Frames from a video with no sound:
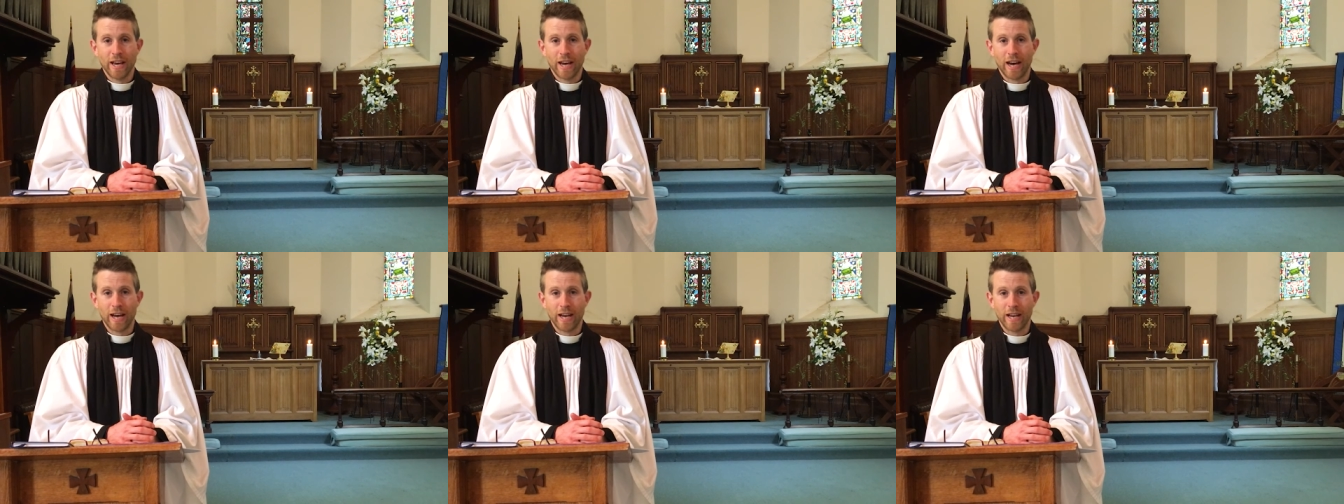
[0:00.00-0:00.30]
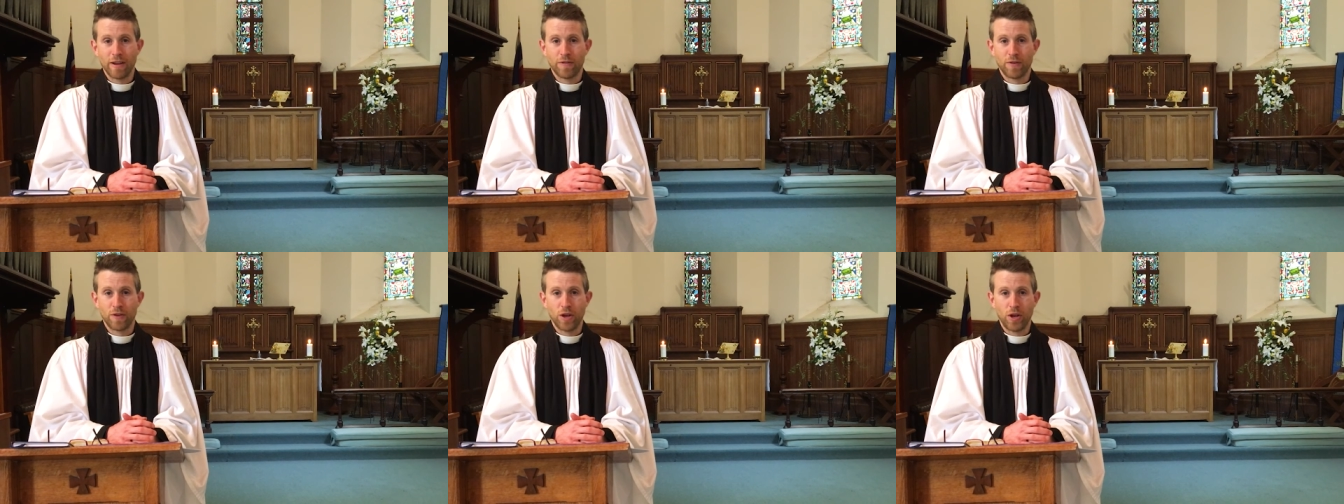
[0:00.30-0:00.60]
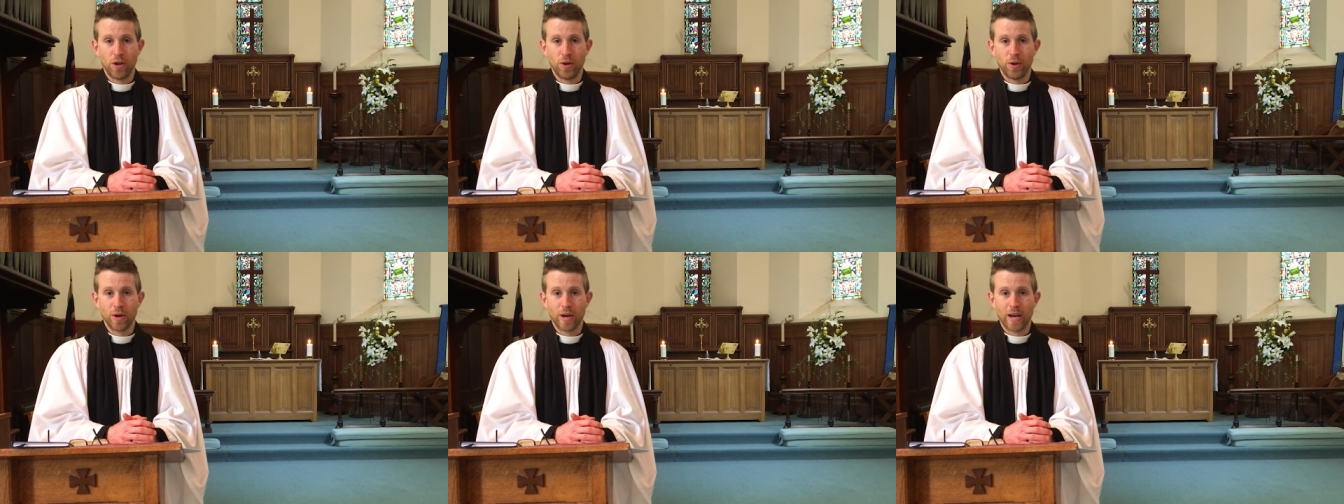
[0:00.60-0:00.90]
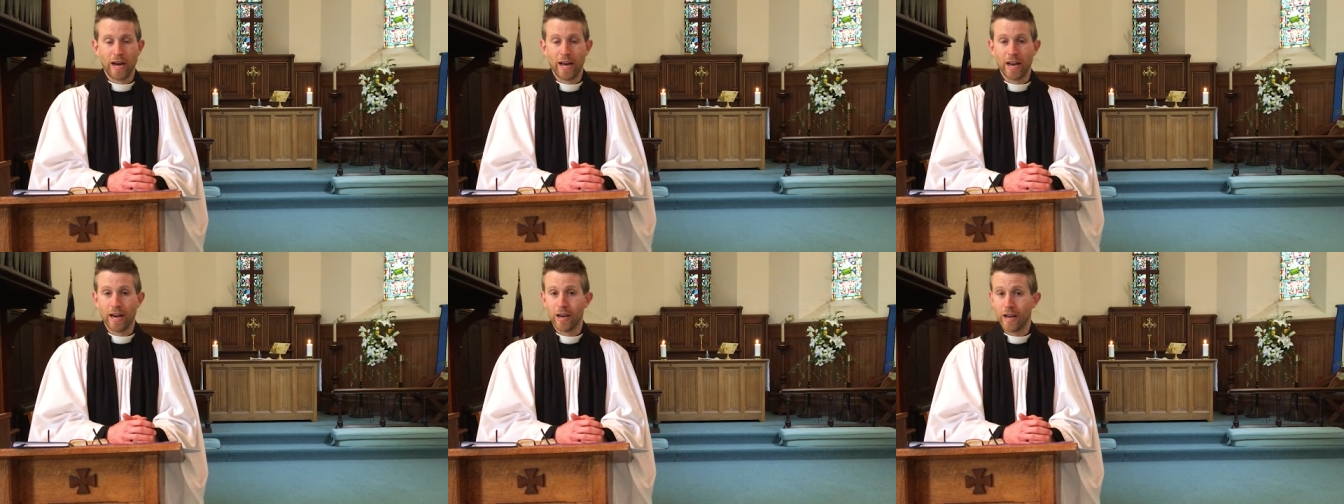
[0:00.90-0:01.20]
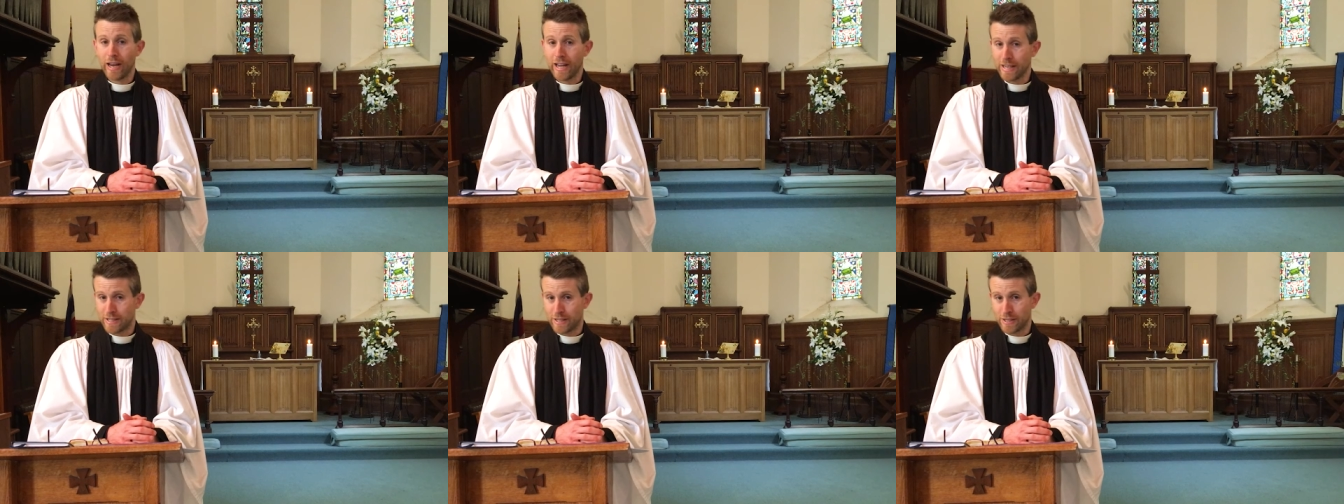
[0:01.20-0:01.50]
Uh, if you uh,
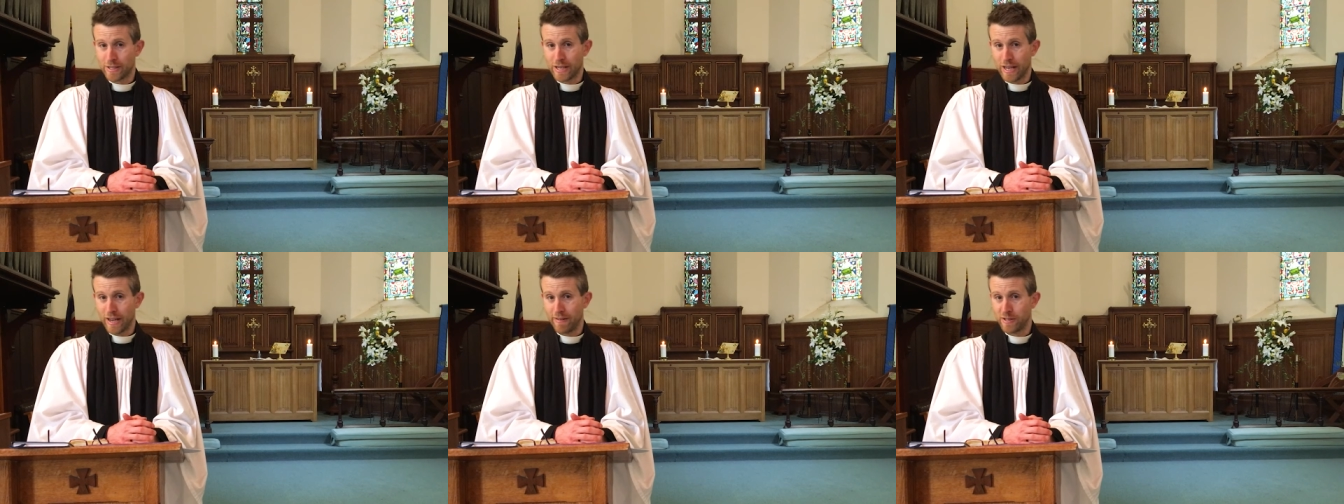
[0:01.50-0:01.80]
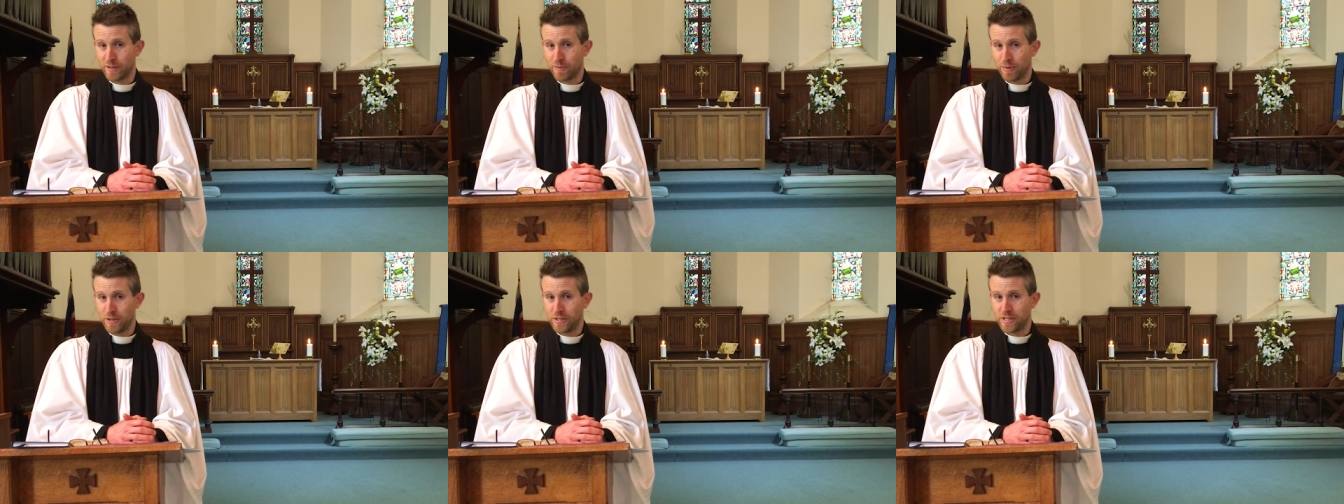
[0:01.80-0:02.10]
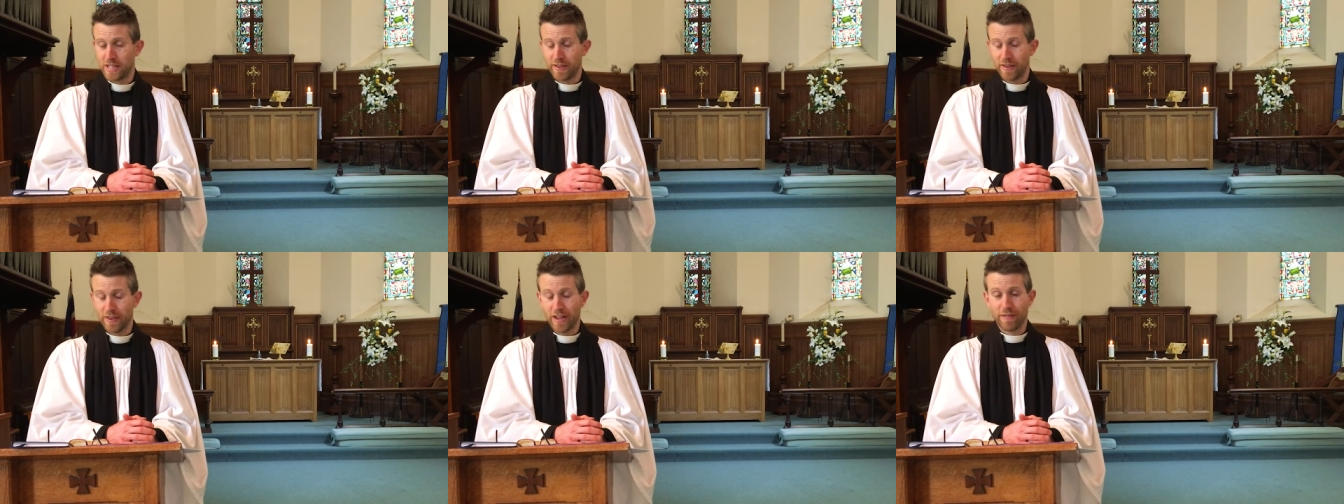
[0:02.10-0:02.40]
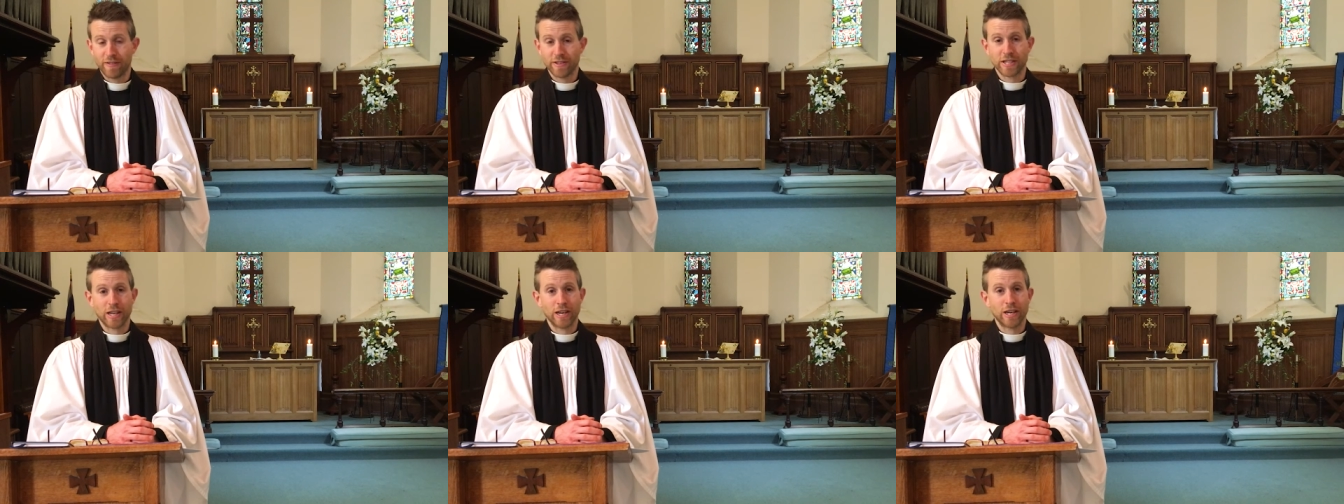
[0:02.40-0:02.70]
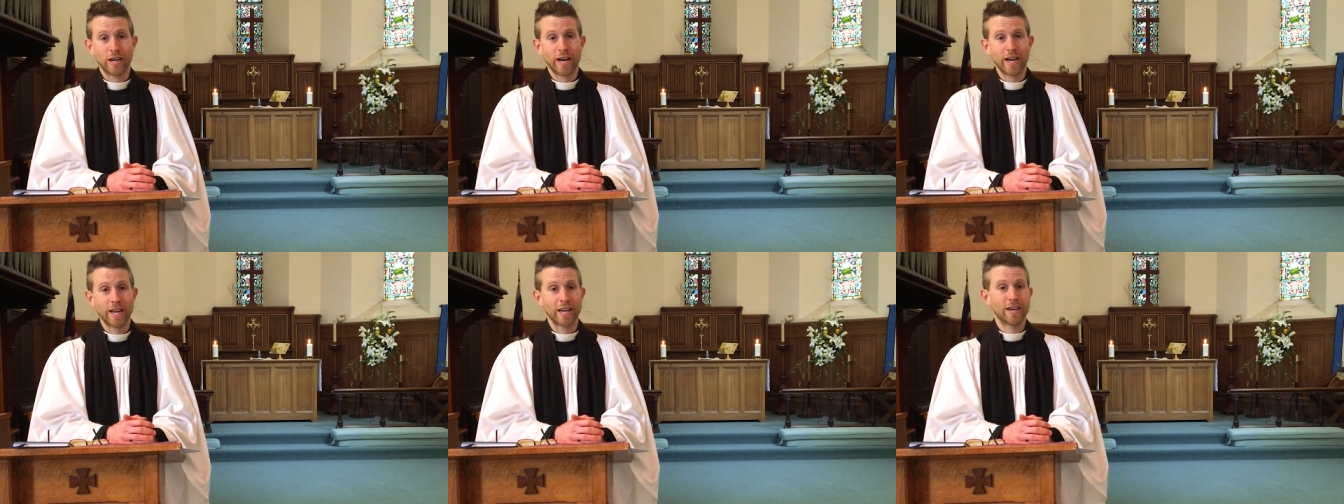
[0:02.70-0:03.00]
liked the service, please do give it a
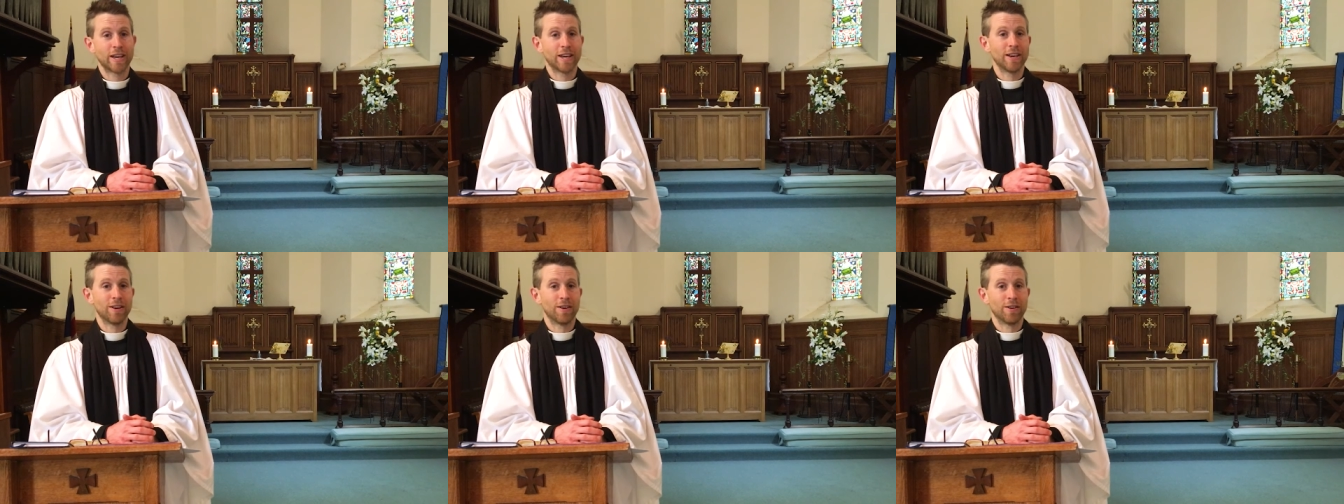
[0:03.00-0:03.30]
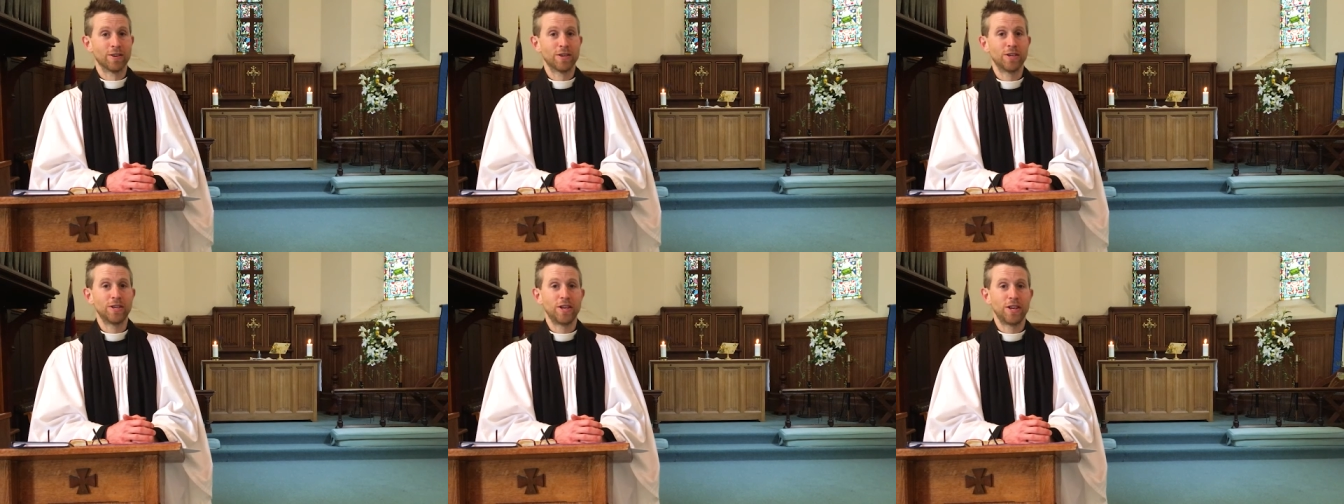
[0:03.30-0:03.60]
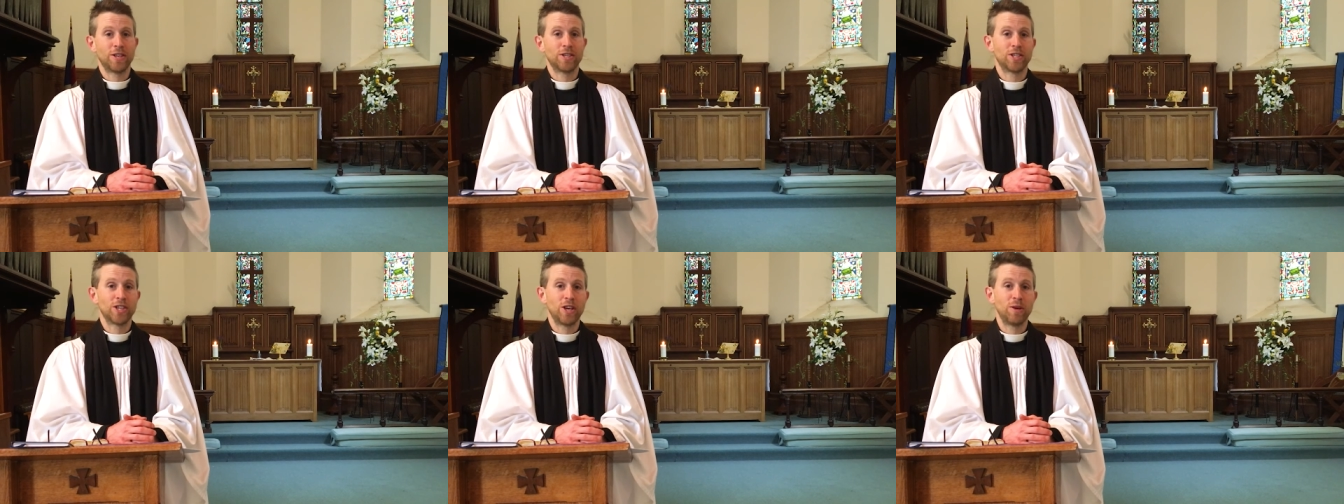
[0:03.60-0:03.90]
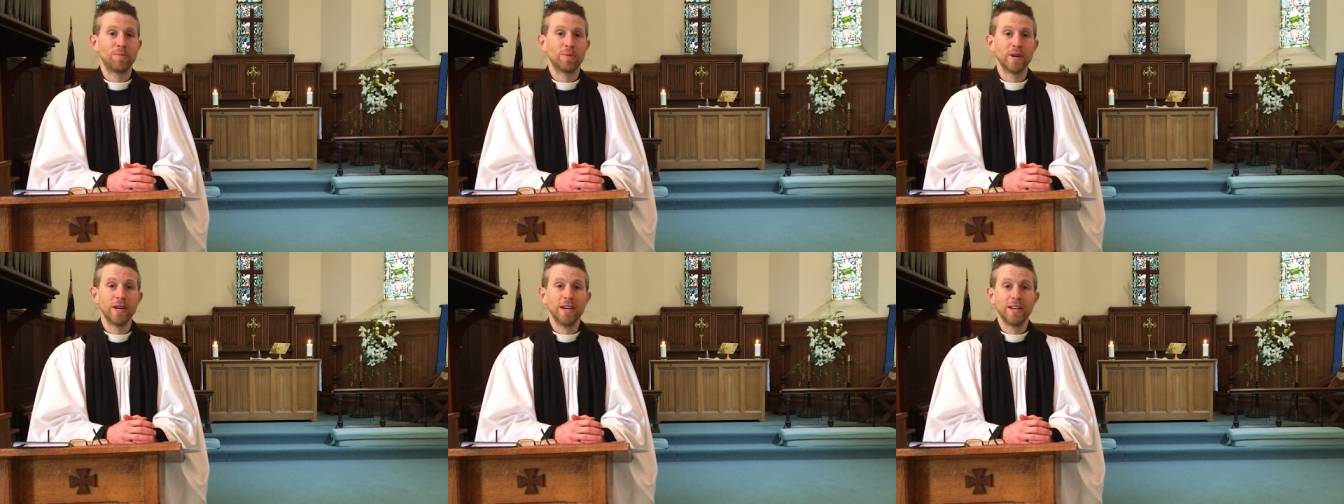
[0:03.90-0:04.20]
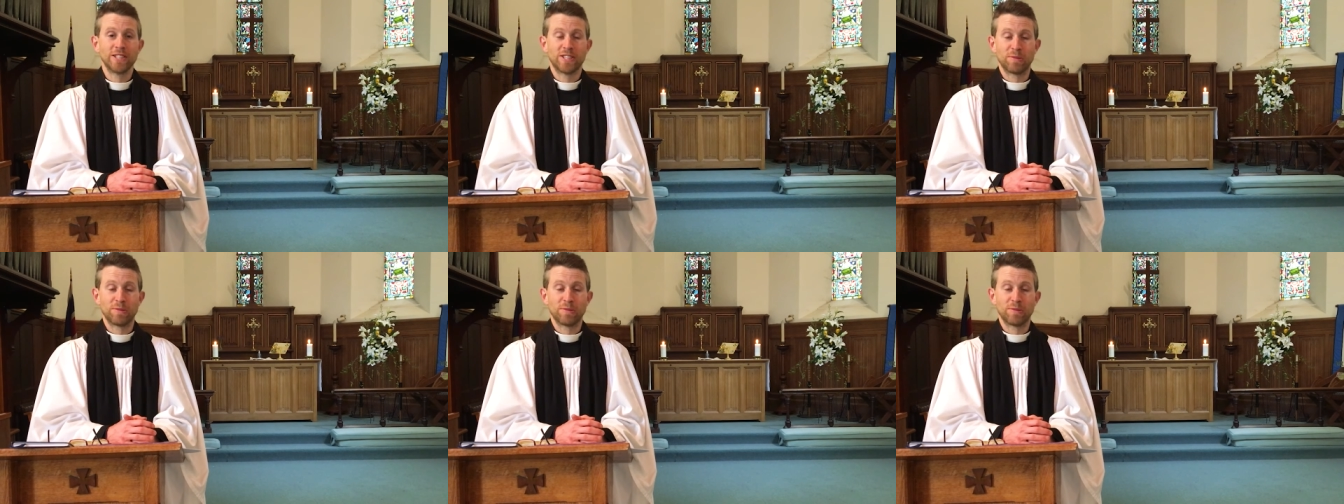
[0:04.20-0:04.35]
like on YouTube.